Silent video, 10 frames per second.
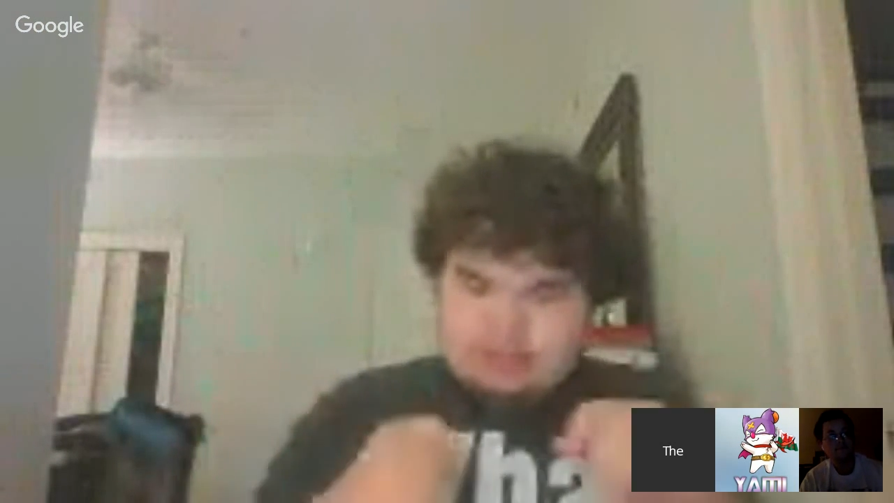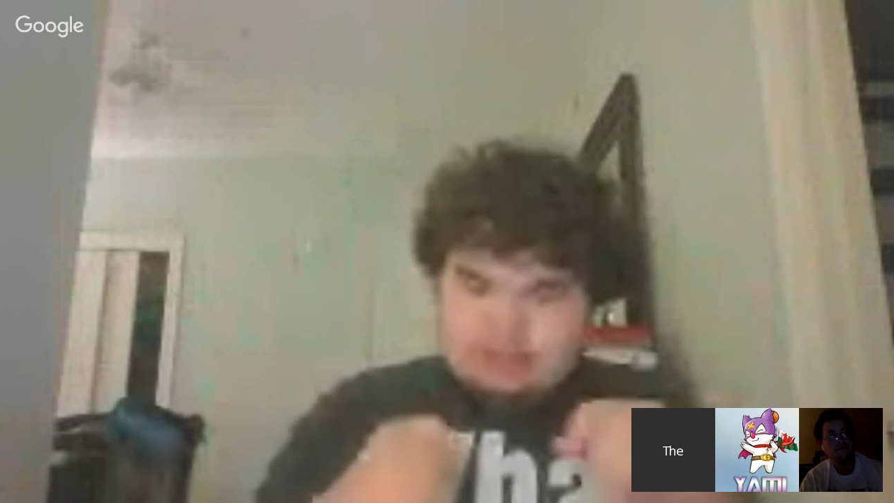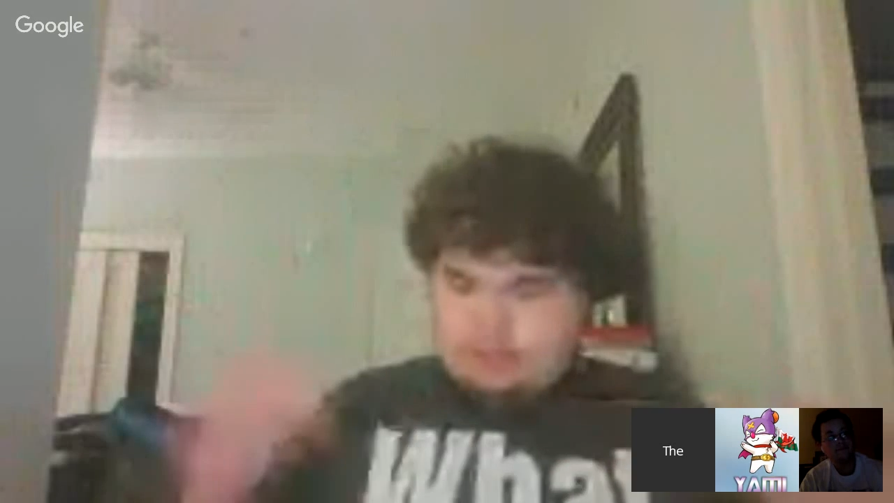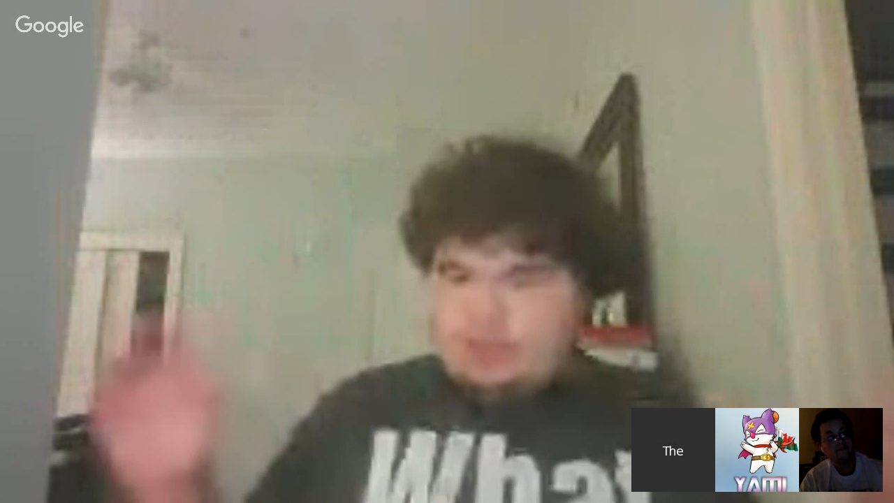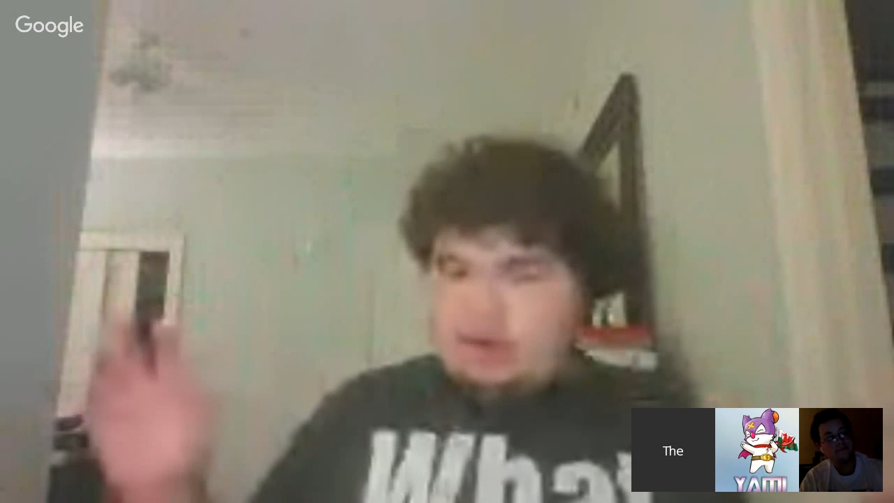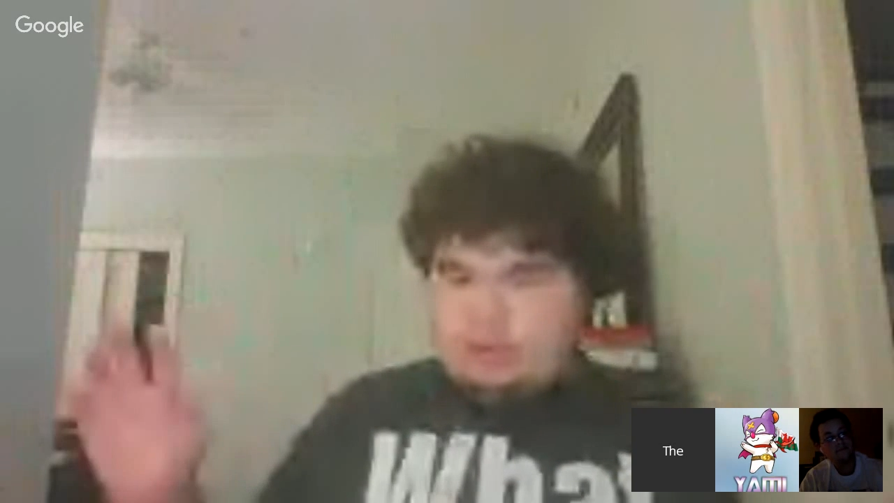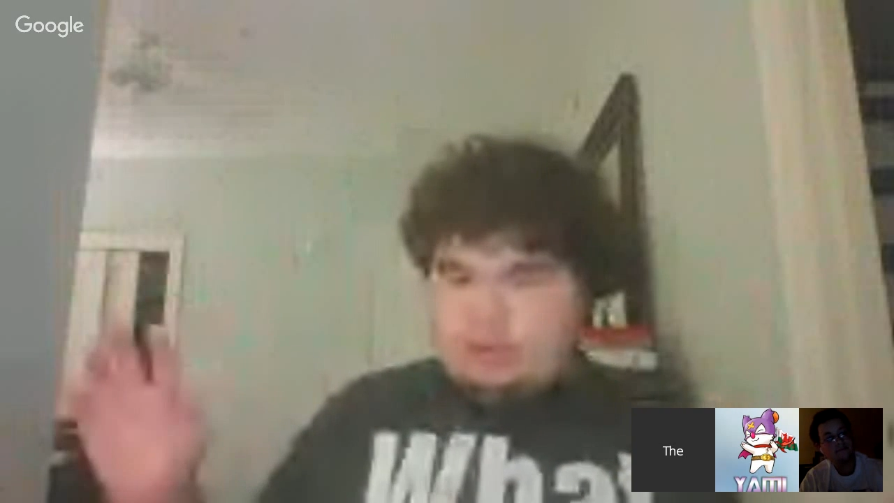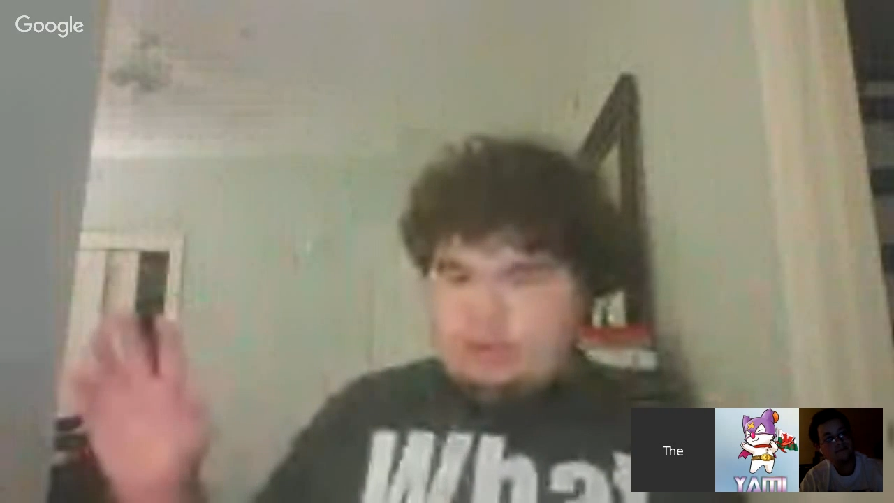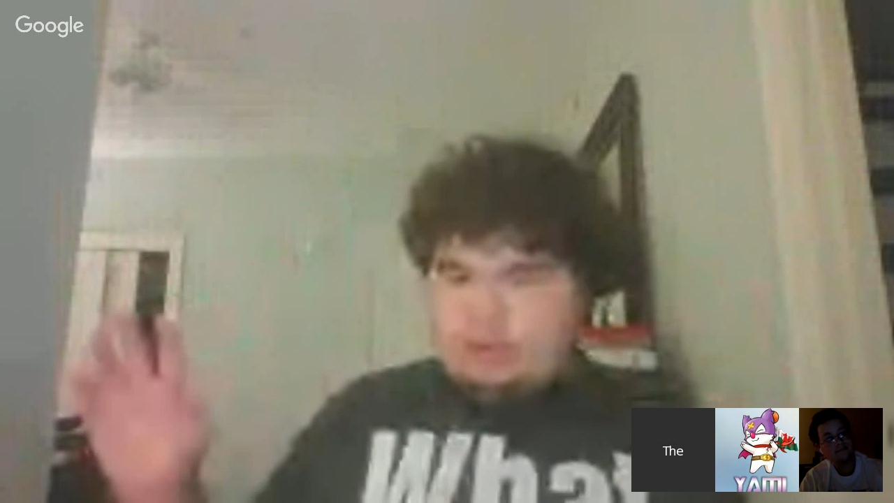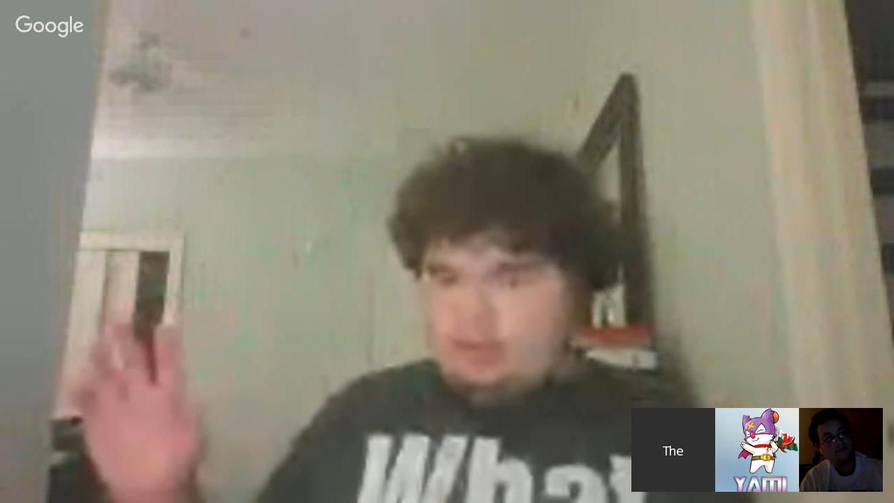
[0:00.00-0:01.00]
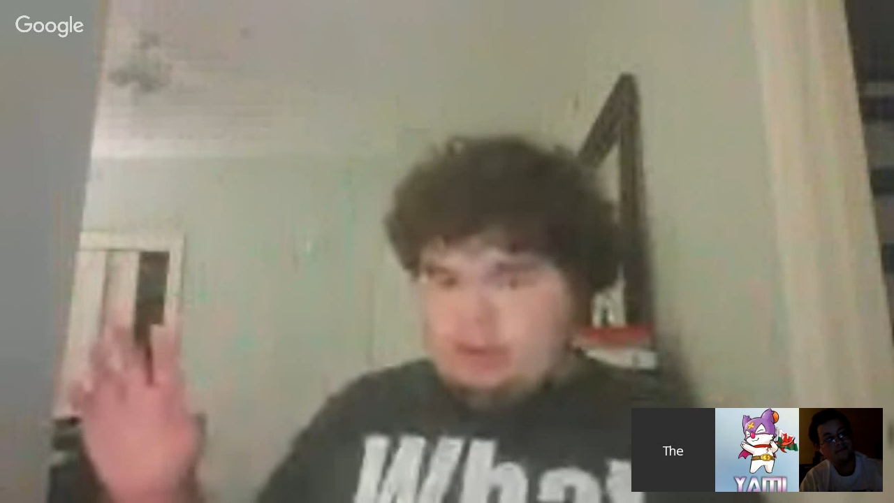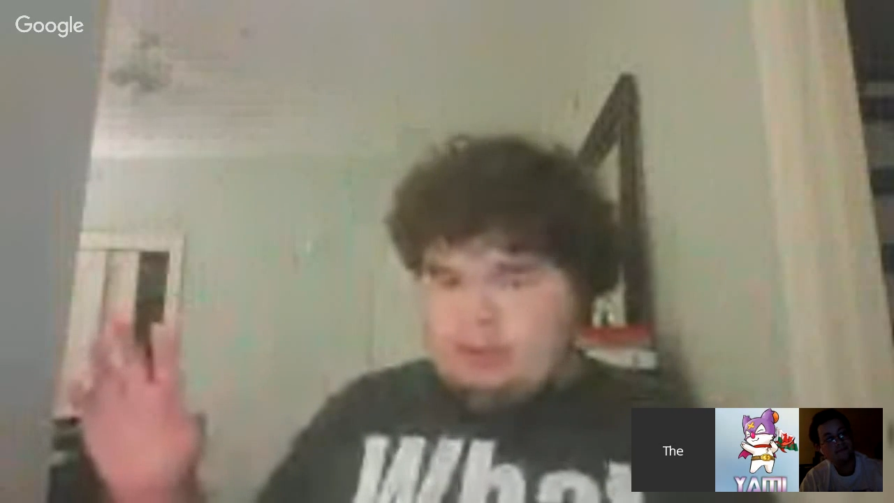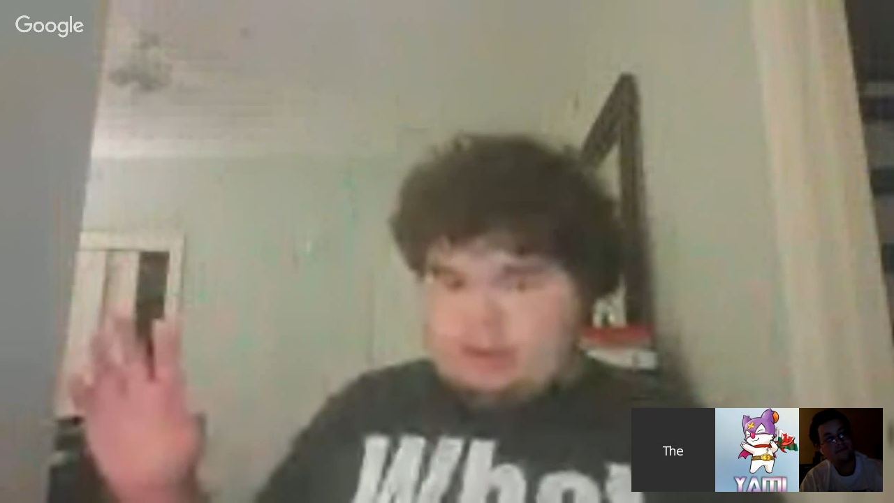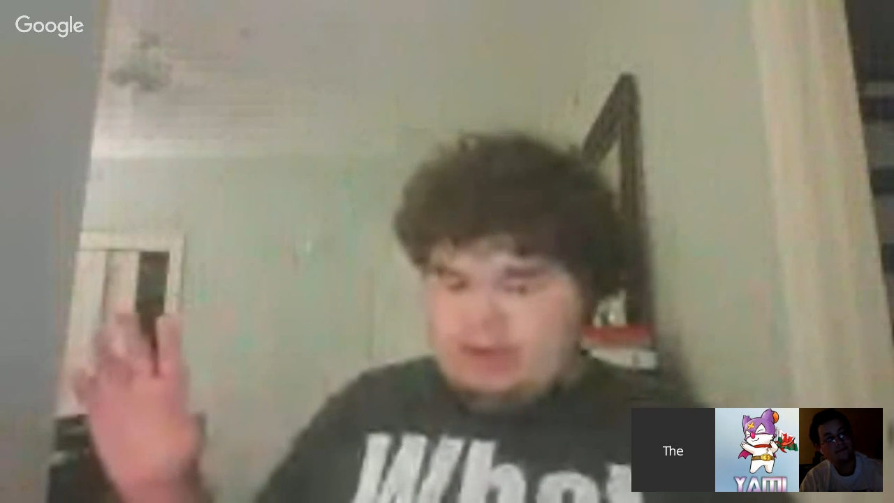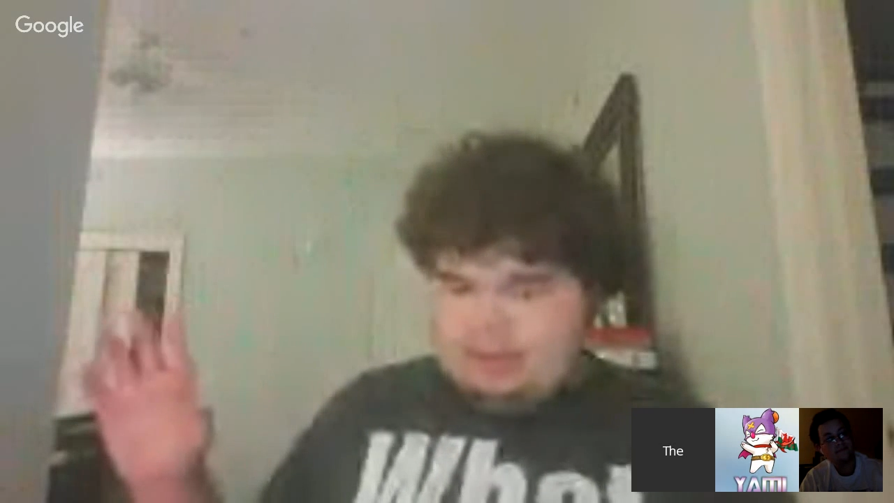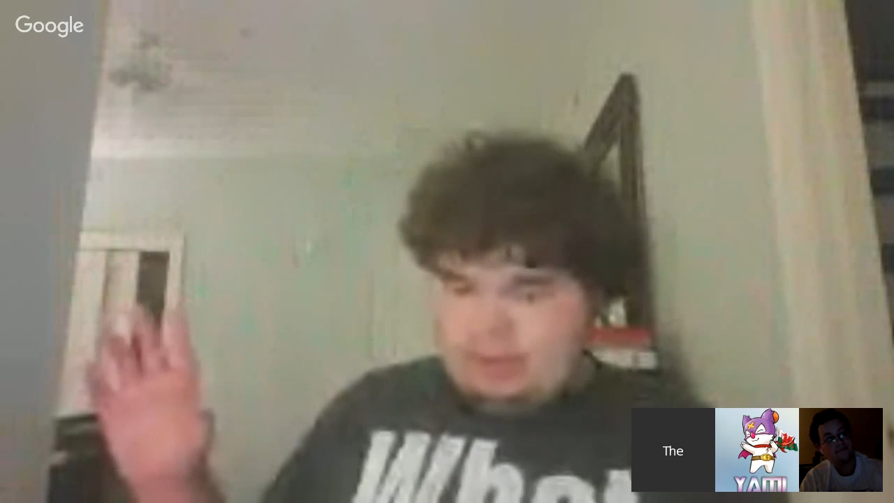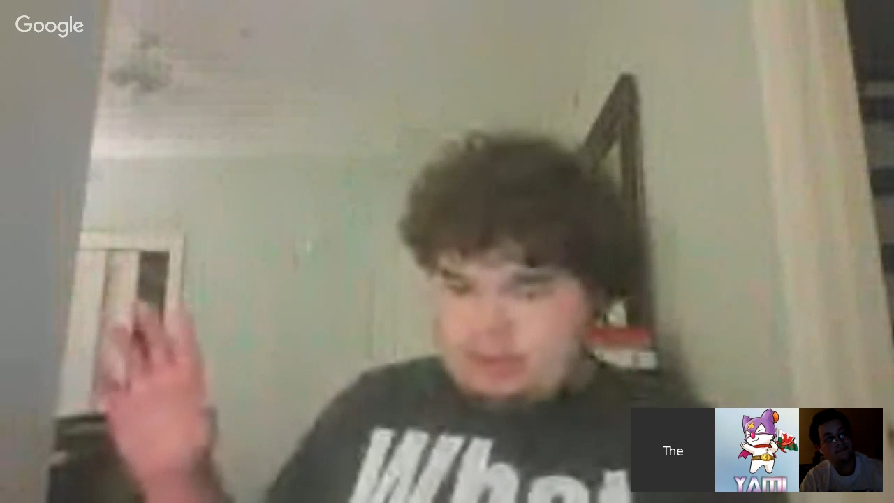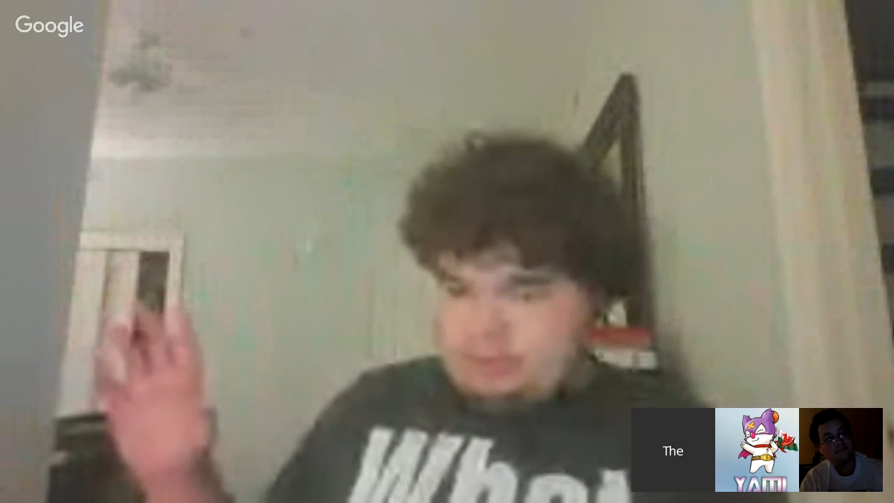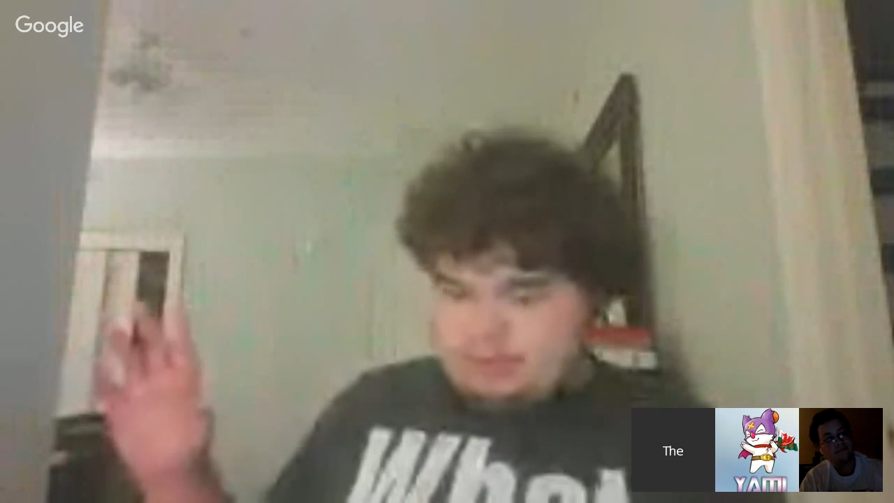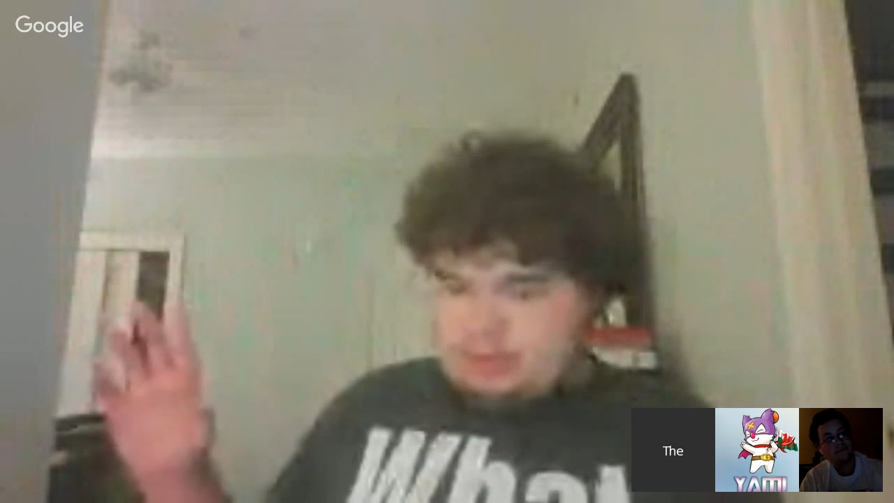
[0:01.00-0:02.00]
is as far from the Little Mermaid as
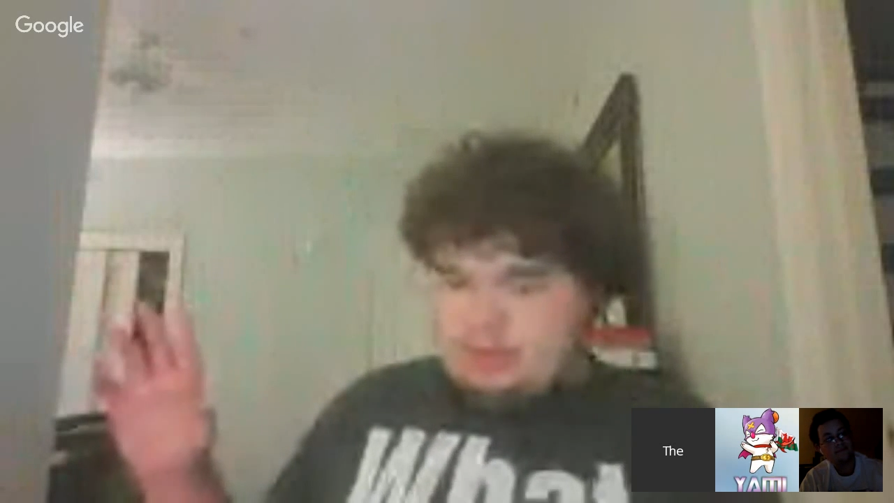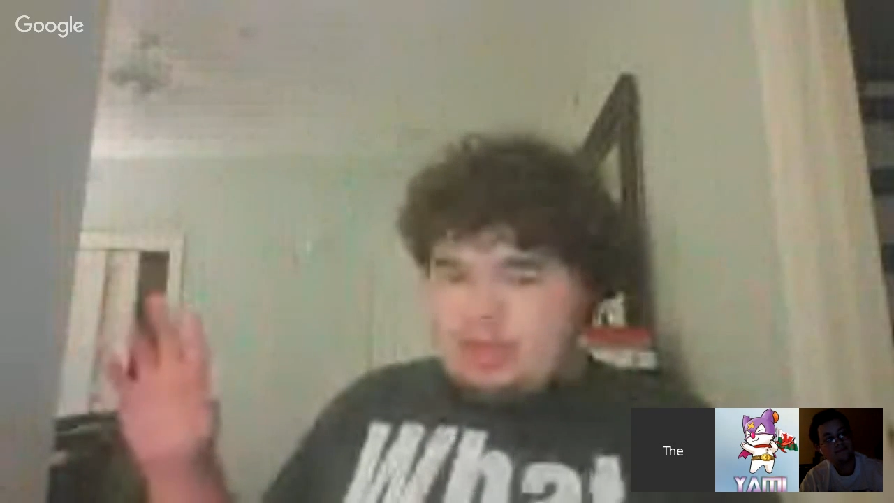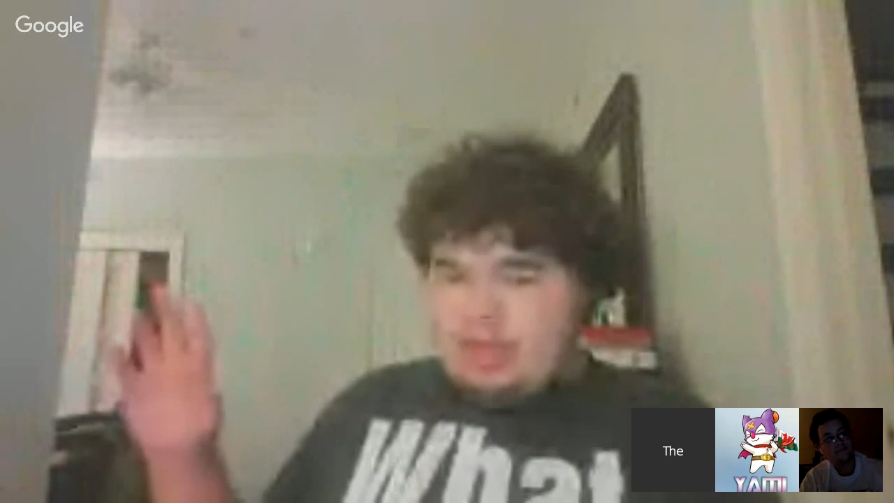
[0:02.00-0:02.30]
possible,